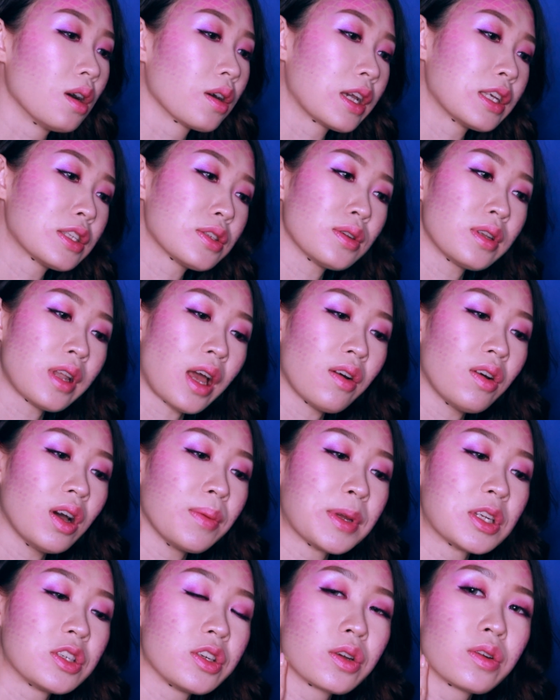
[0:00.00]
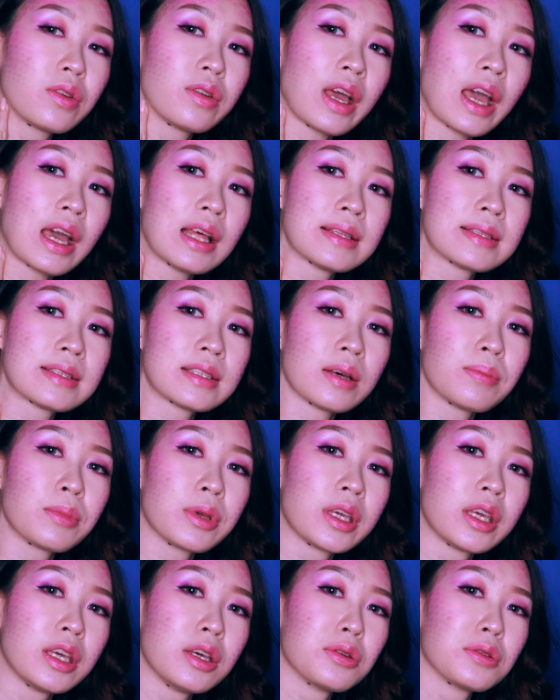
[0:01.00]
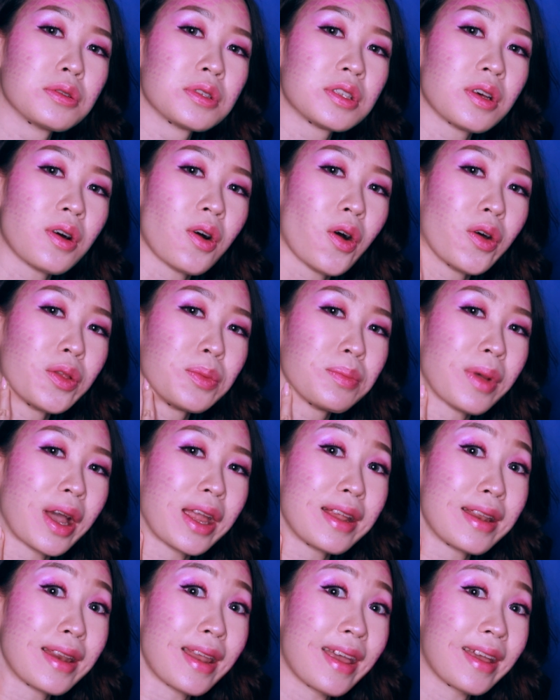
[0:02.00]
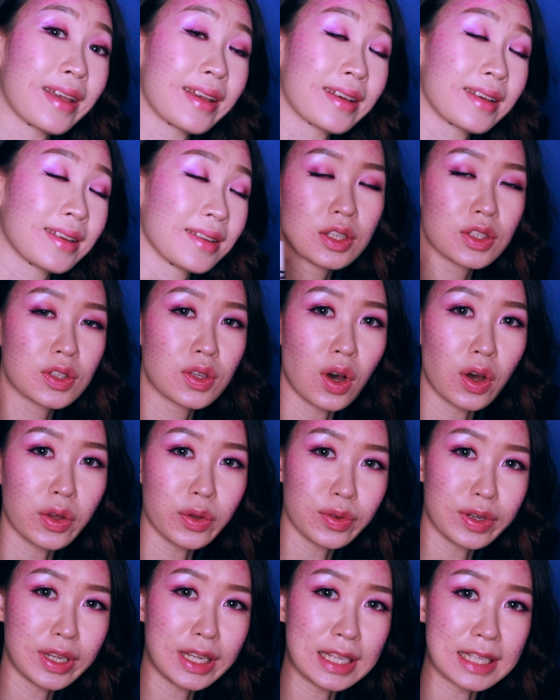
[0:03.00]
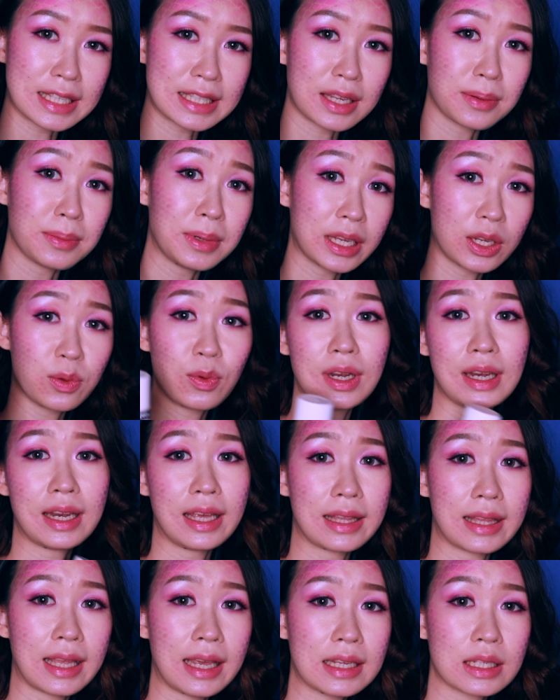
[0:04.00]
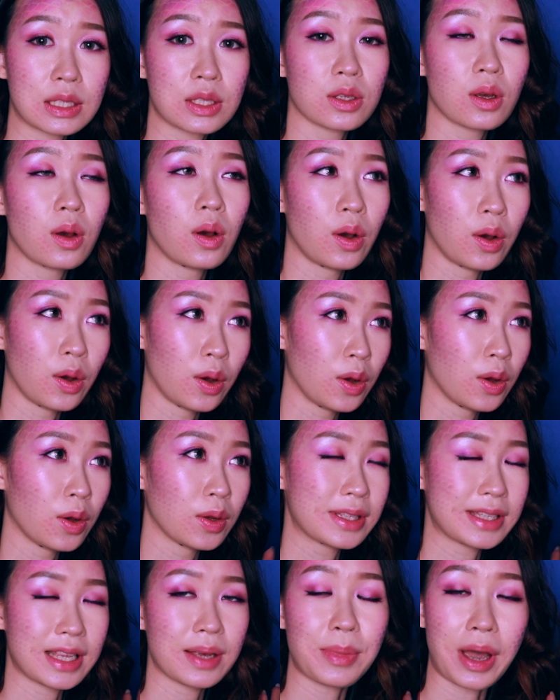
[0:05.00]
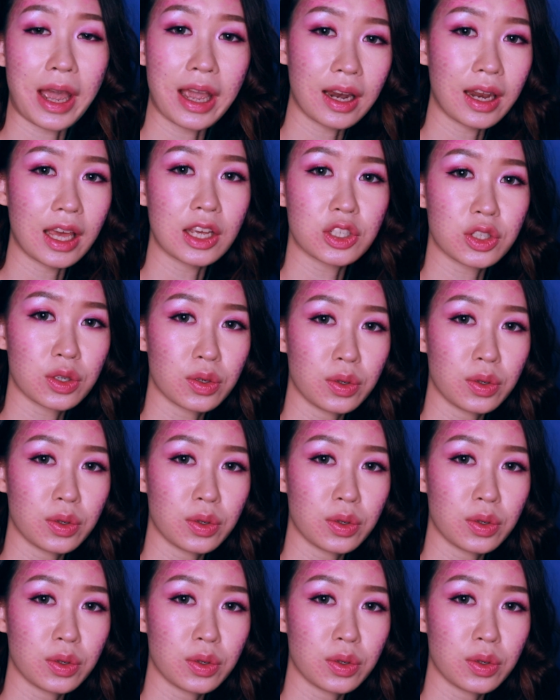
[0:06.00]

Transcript: Okay, so now I'm actually going to add some gills on my neck. So all you need is some liquid latex or some eyelash